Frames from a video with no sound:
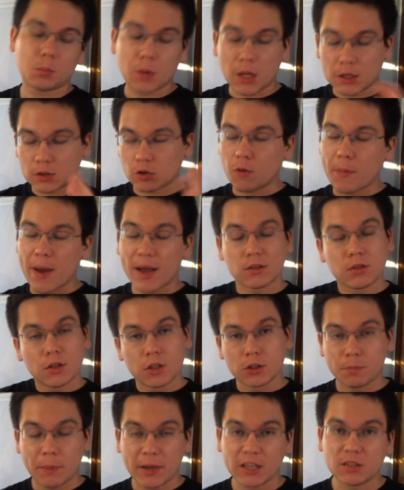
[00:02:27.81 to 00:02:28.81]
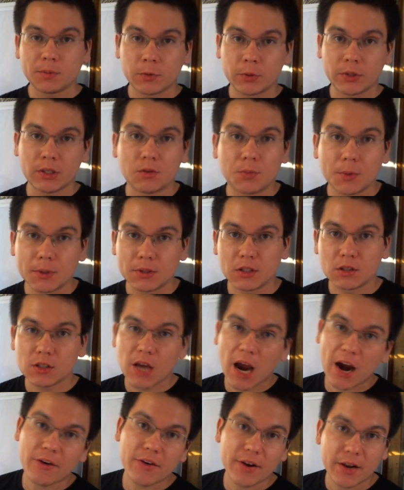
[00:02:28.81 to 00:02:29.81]
let's go back to the Space Marines
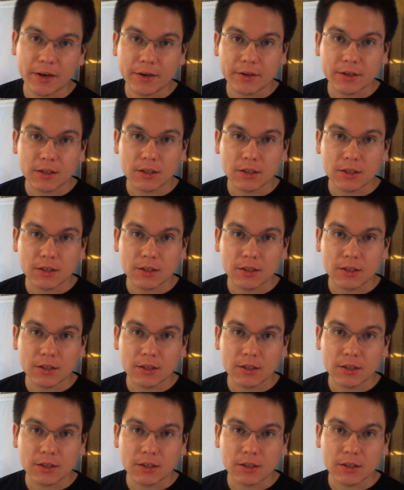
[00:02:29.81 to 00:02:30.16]
versus Tyranid